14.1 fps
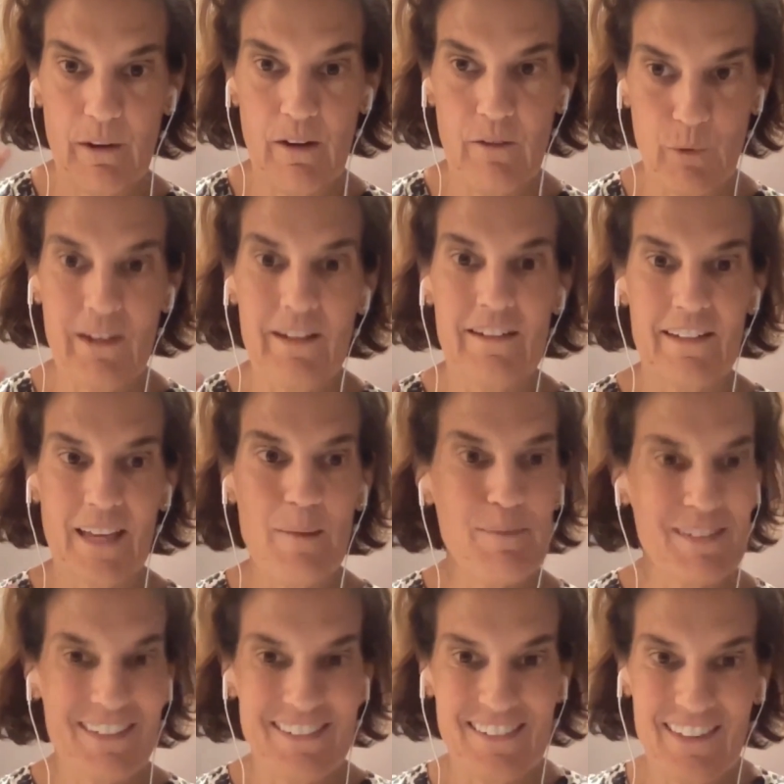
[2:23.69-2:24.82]
of what
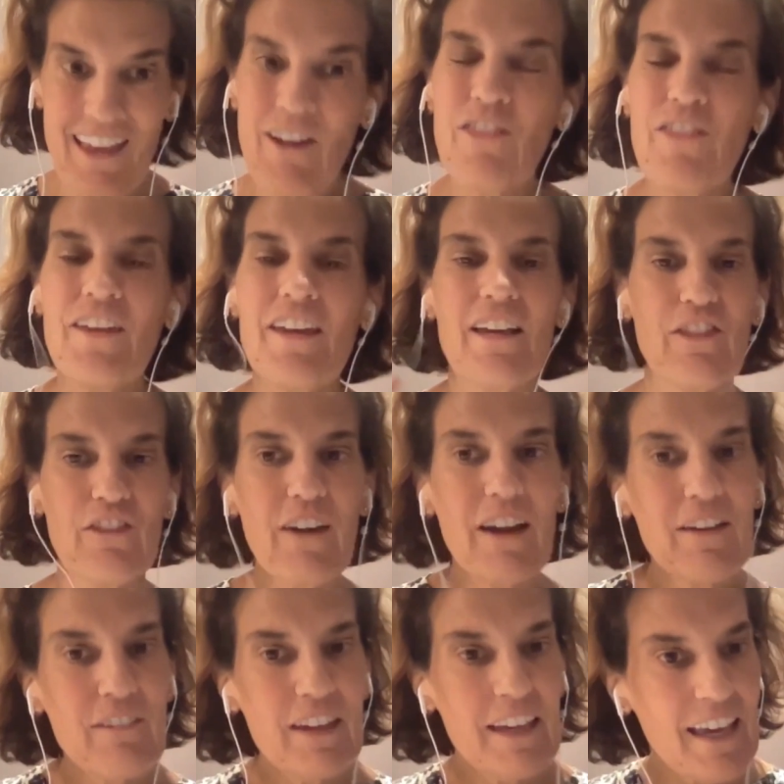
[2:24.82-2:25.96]
keeps us healthy and
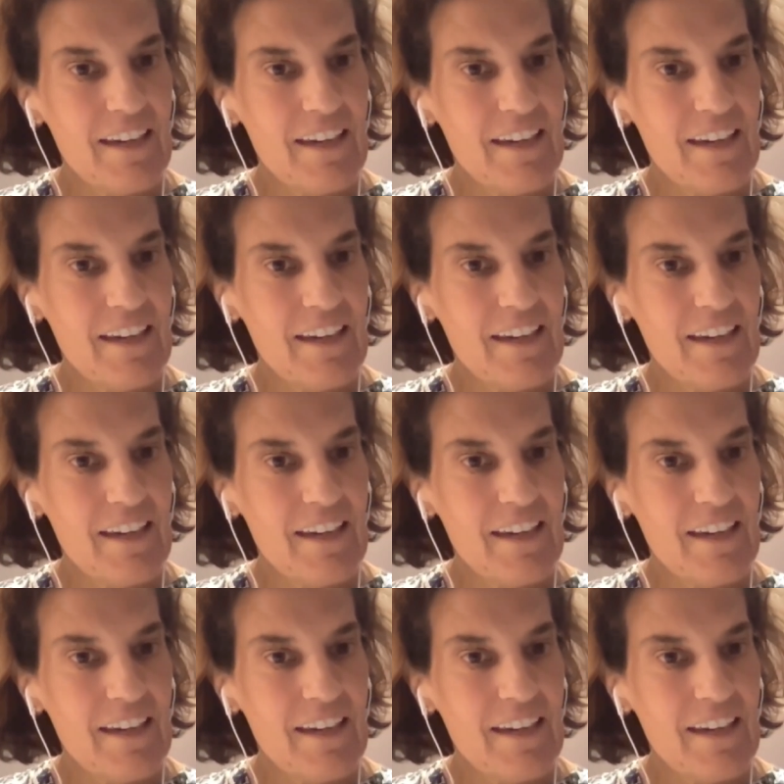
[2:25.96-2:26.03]
thriving.